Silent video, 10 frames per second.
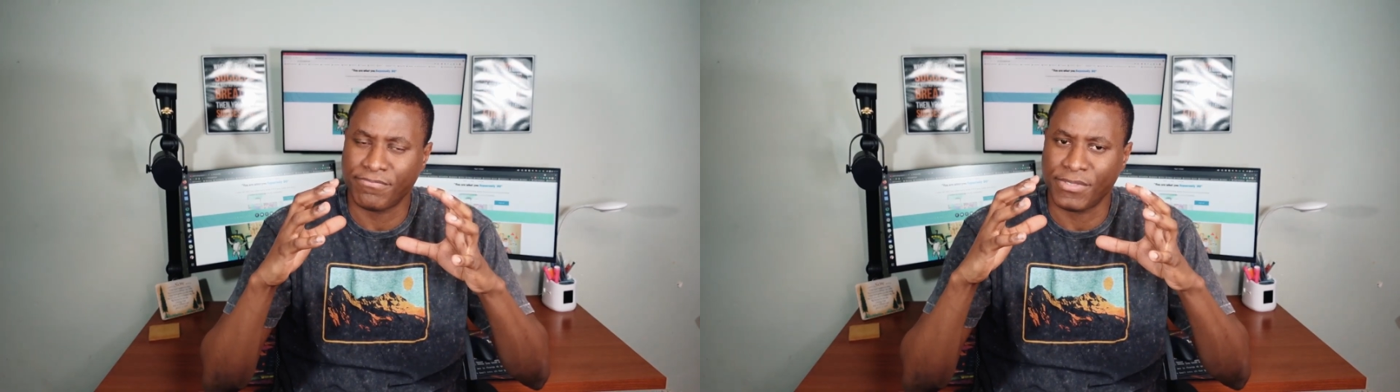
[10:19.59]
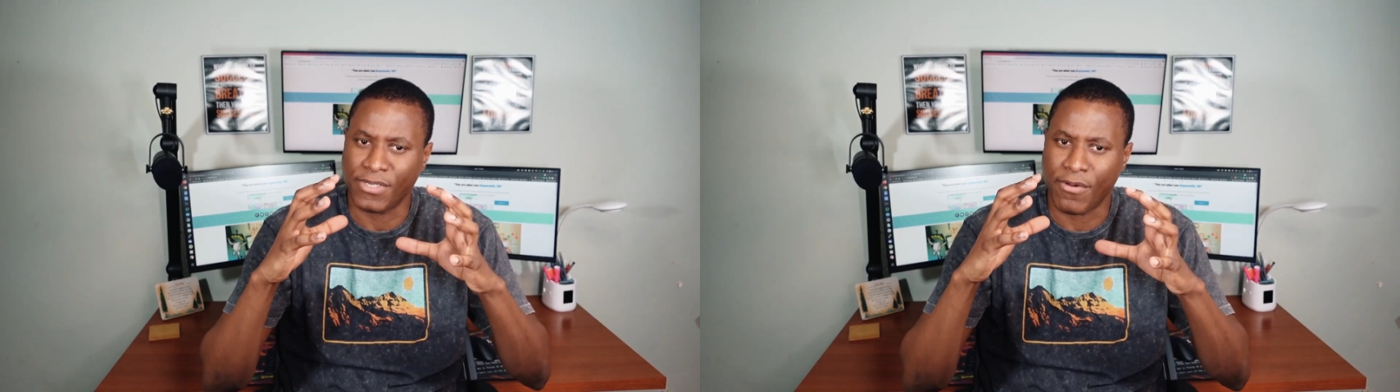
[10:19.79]

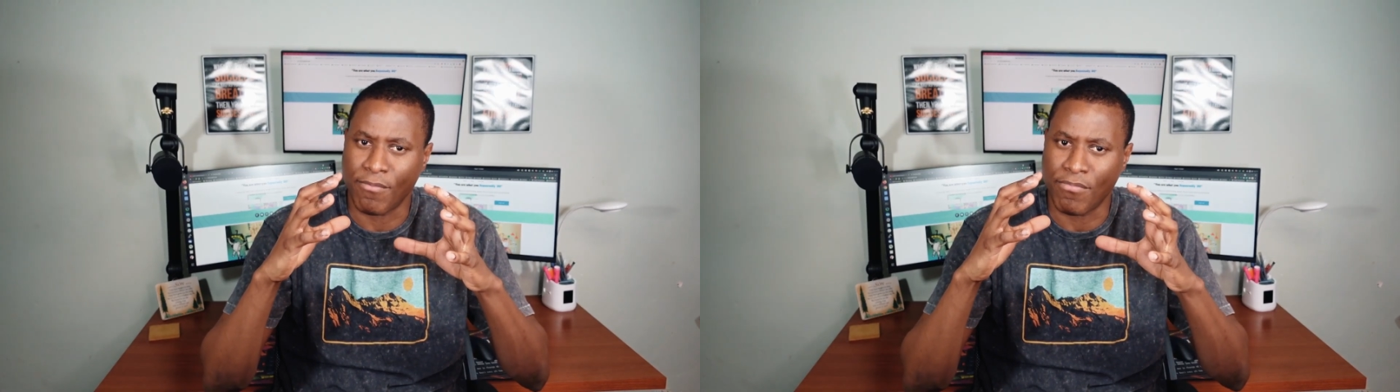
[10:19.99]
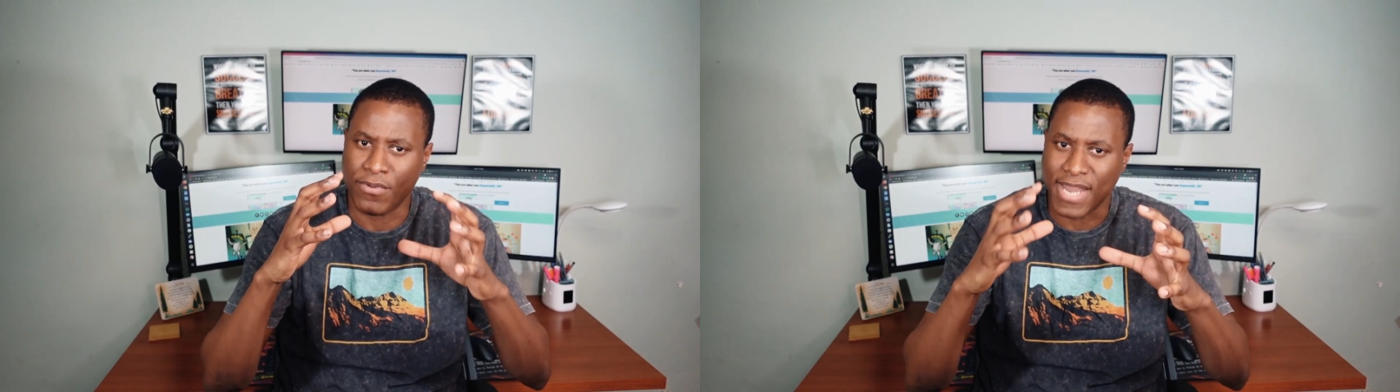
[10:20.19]

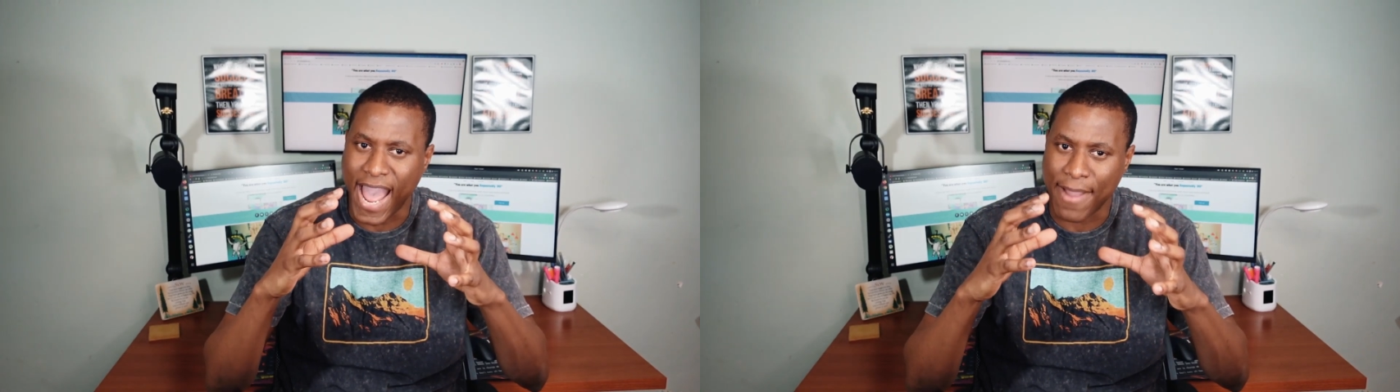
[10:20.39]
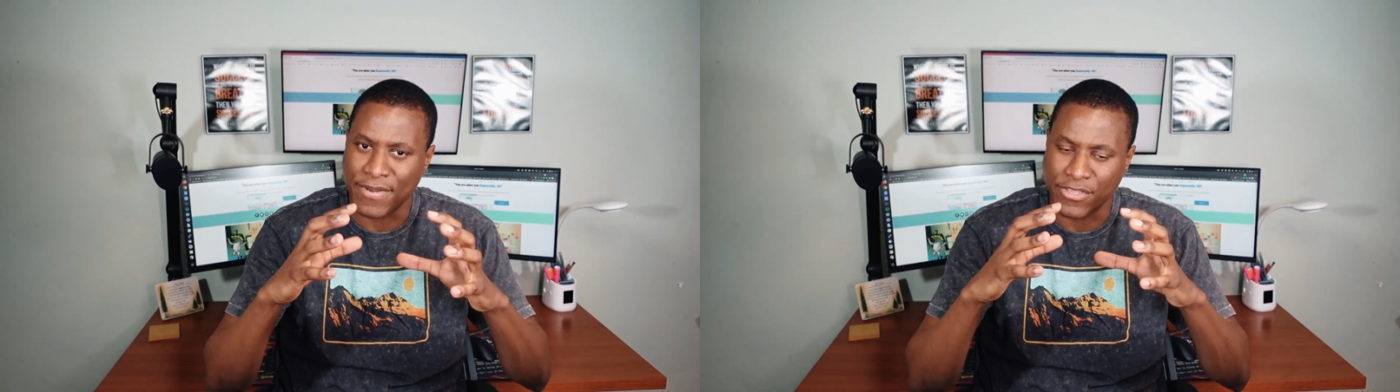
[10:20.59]

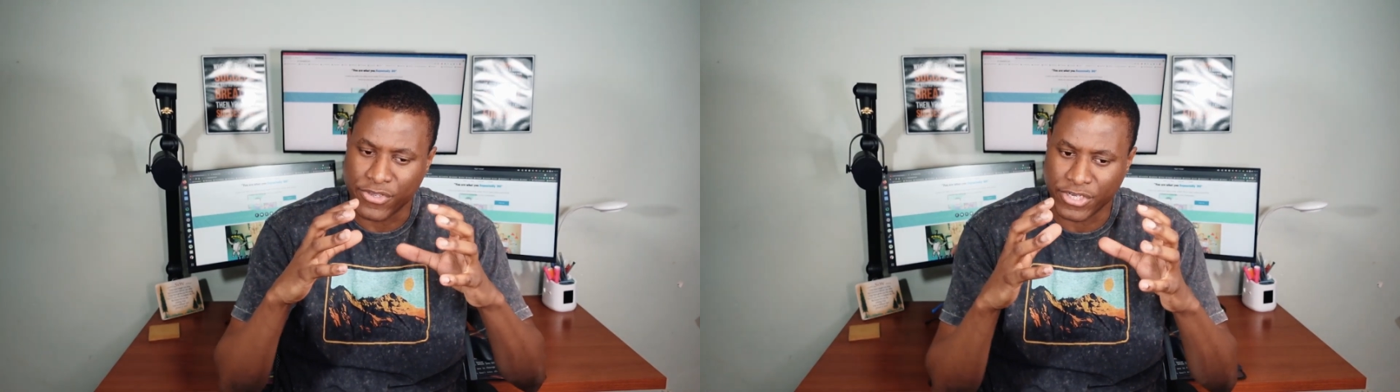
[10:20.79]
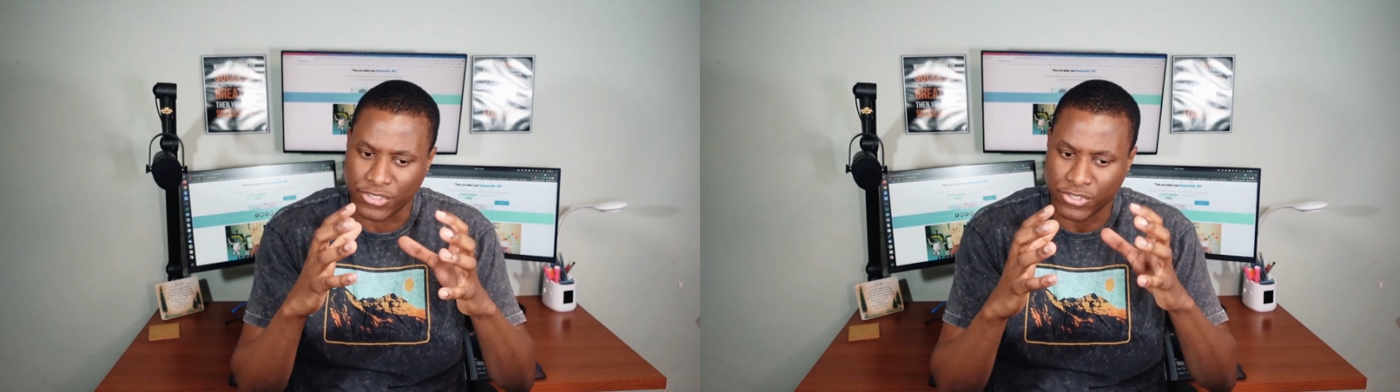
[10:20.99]
lab that you
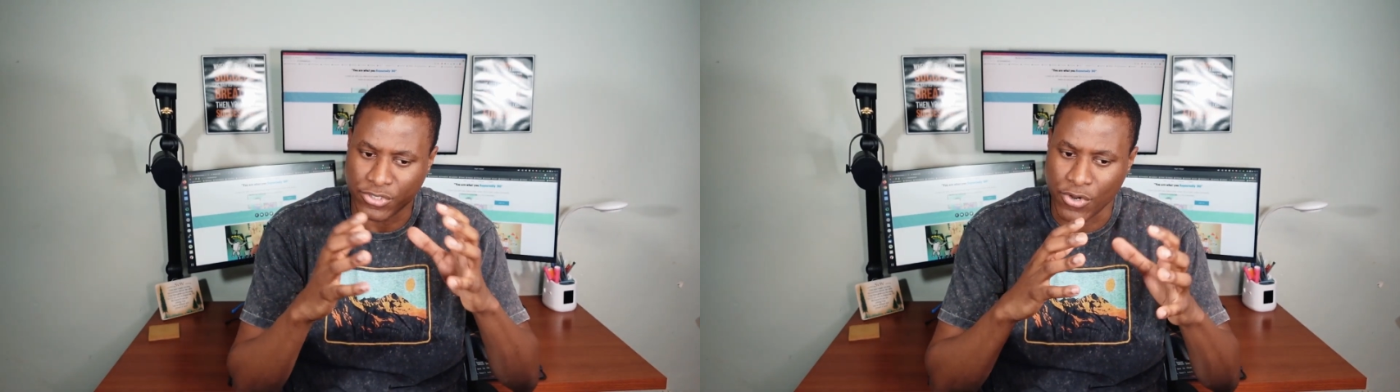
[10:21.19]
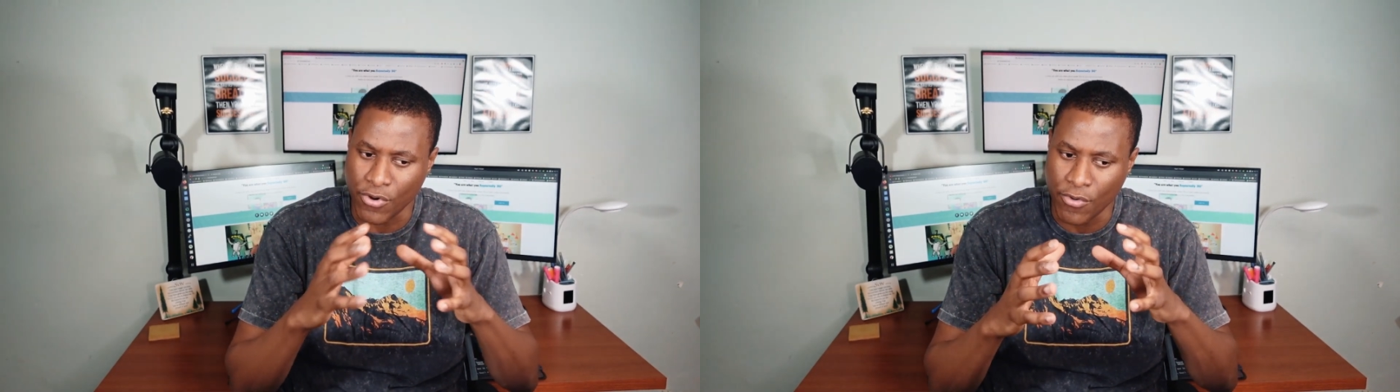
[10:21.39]
can just
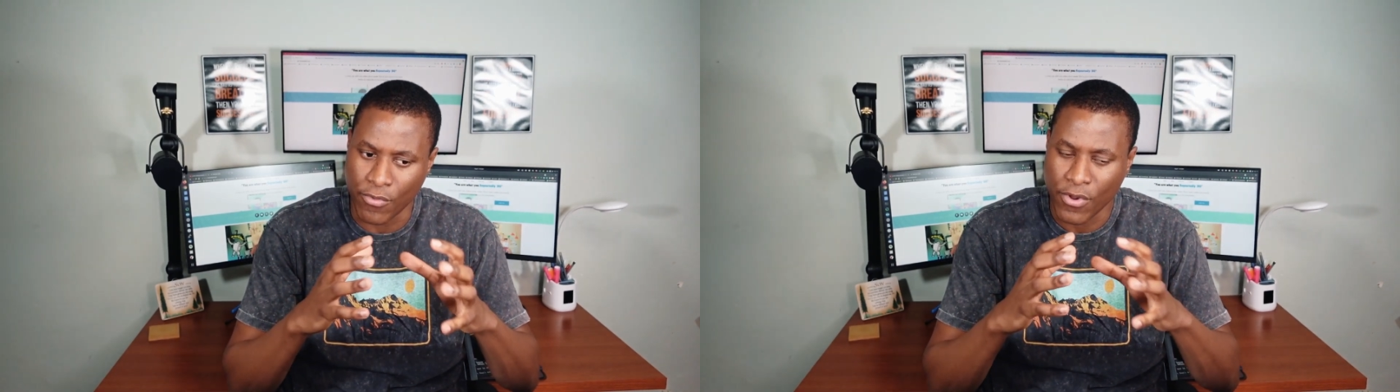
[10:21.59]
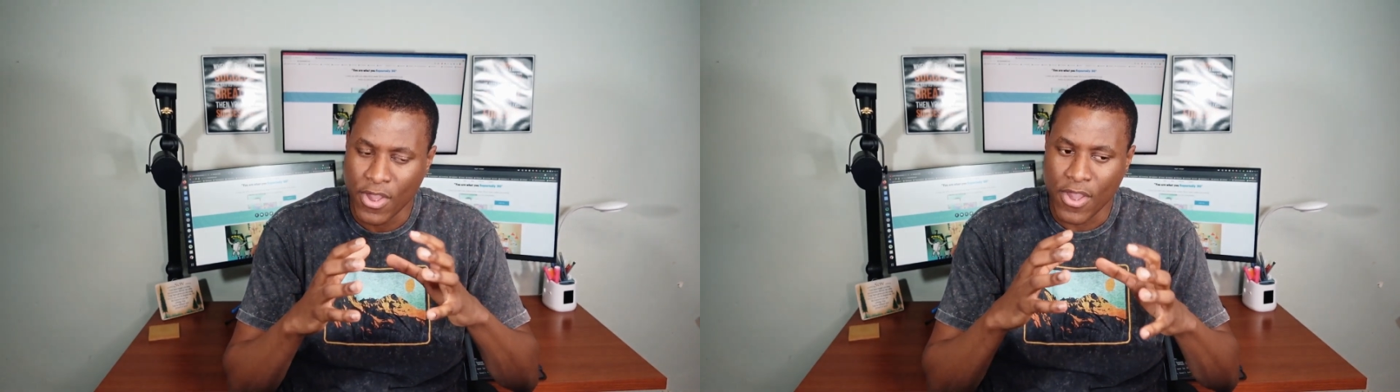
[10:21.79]
go